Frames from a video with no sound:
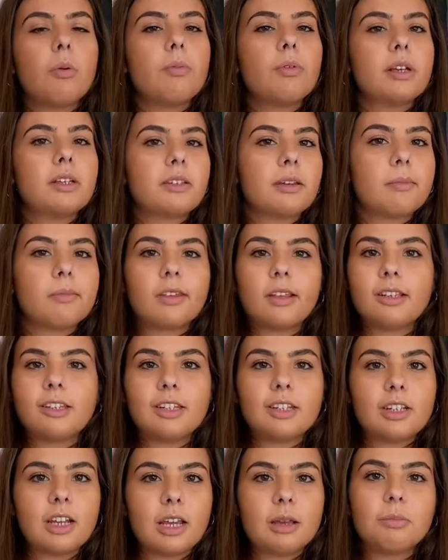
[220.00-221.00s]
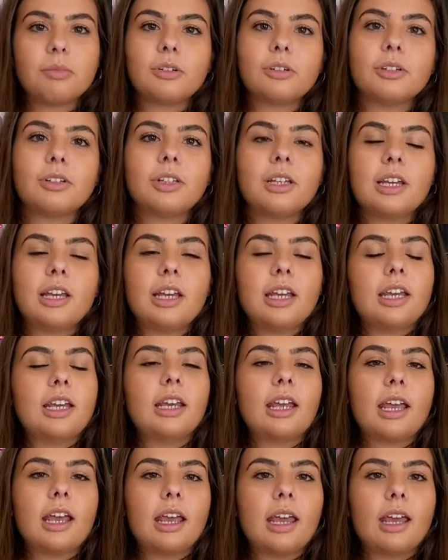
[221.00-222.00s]
bring something to the table.
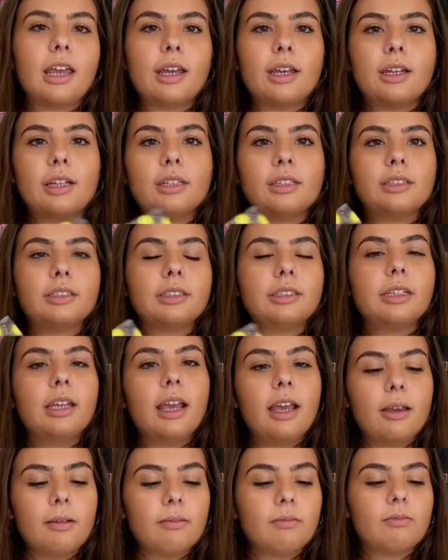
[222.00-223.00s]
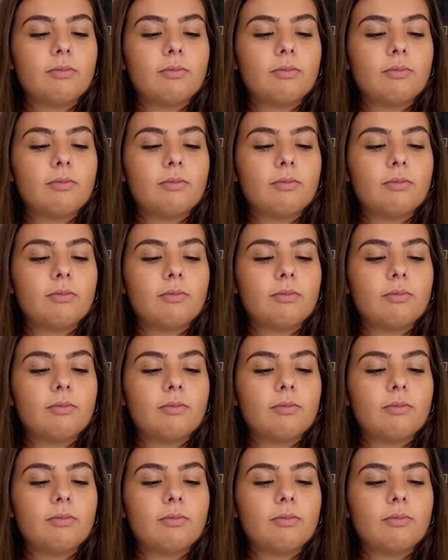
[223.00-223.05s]
And yeah,